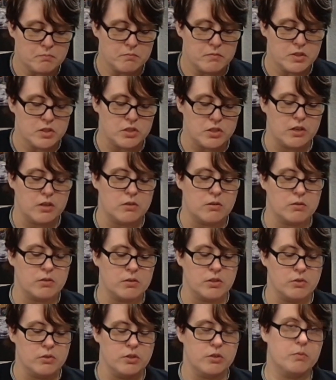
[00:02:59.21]
So
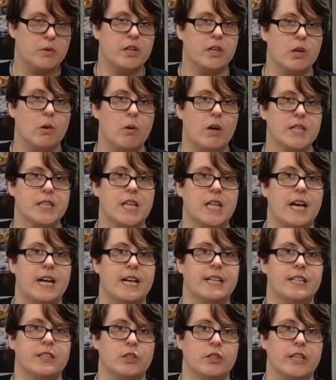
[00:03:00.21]
you do want to go
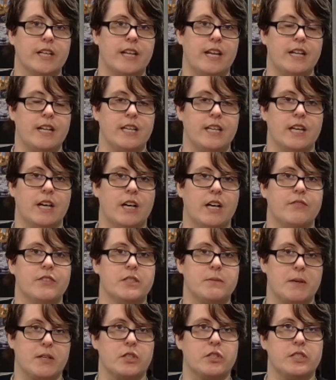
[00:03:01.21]
online and look at any of the
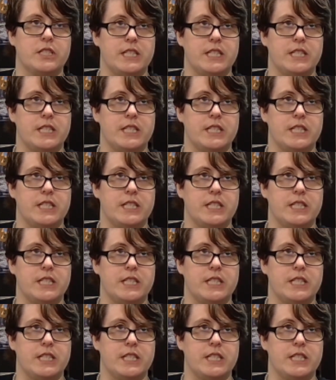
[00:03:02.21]
specialty